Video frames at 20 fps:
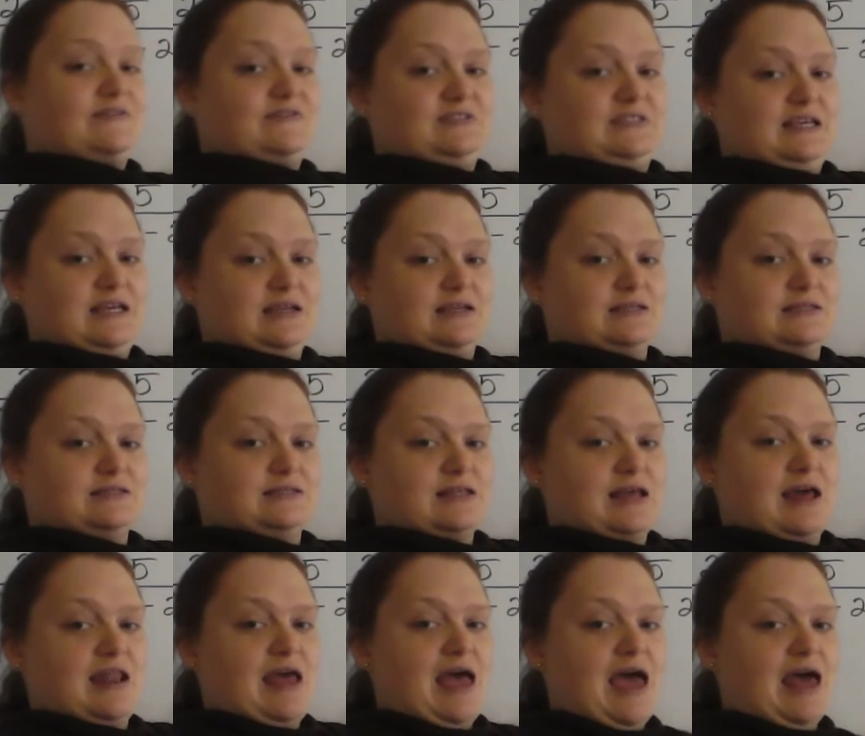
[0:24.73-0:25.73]
6
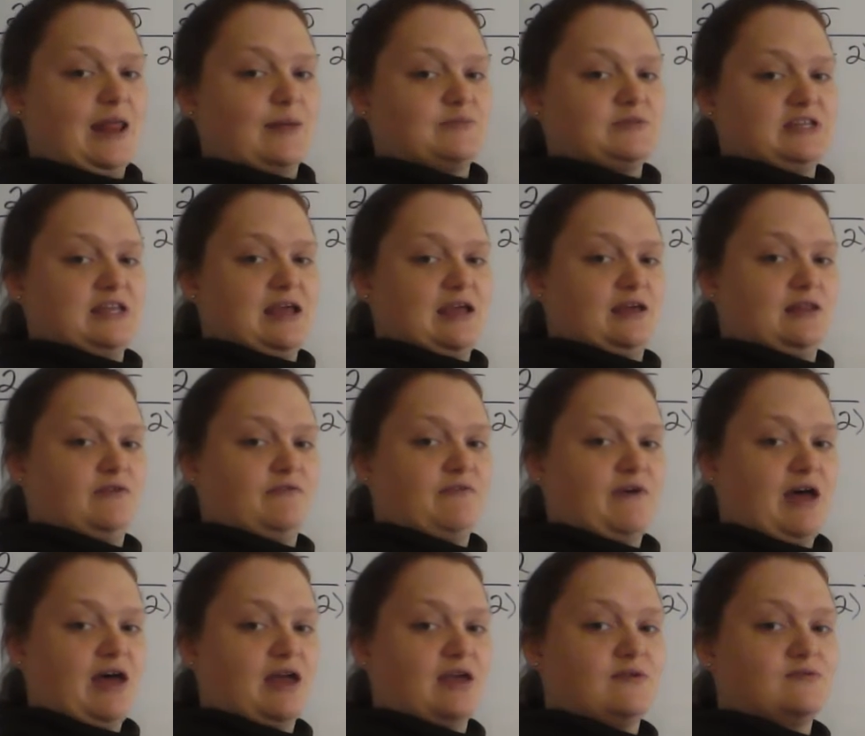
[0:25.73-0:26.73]
that add up to negative
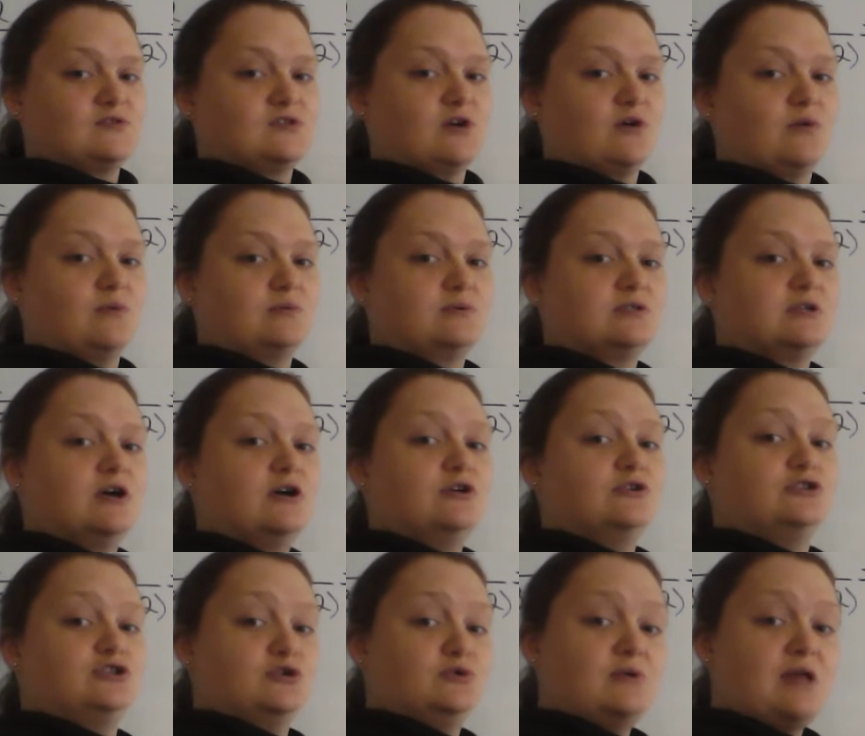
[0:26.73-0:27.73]
5. So it's
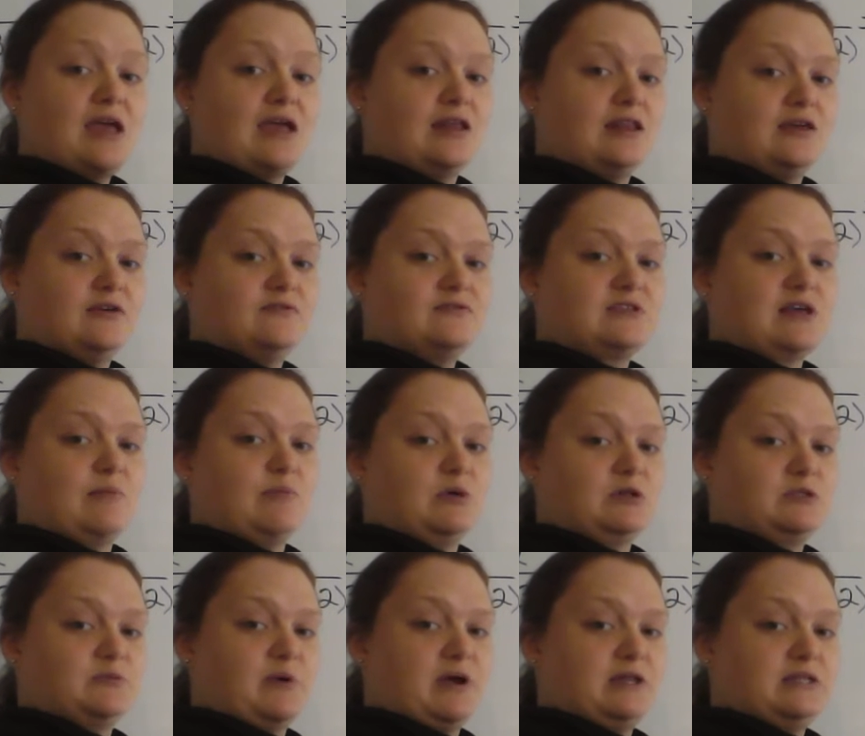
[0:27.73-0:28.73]
two negatives that
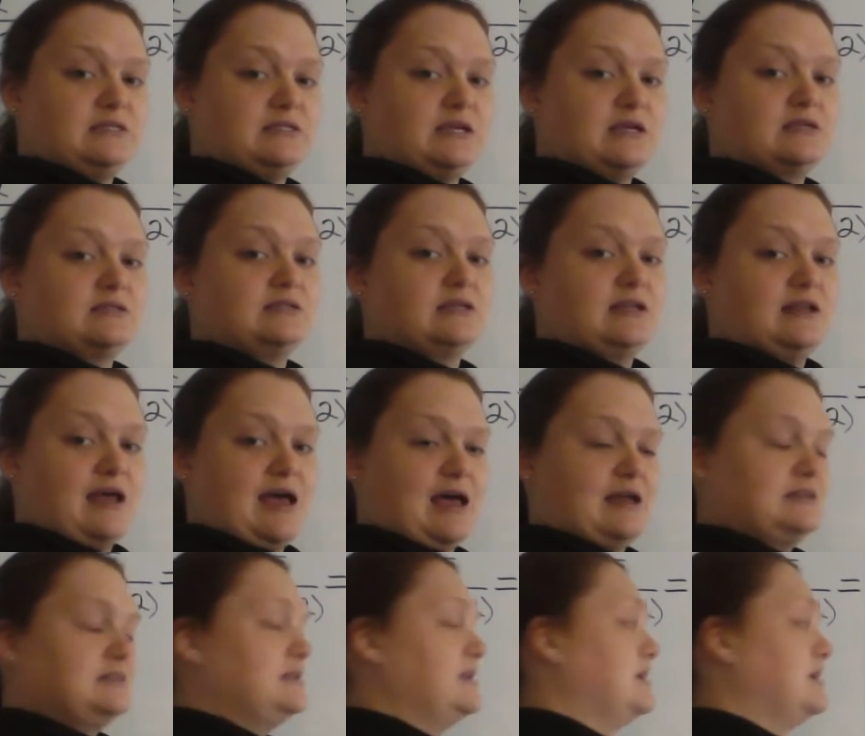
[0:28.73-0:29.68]
multiply to 6 and add to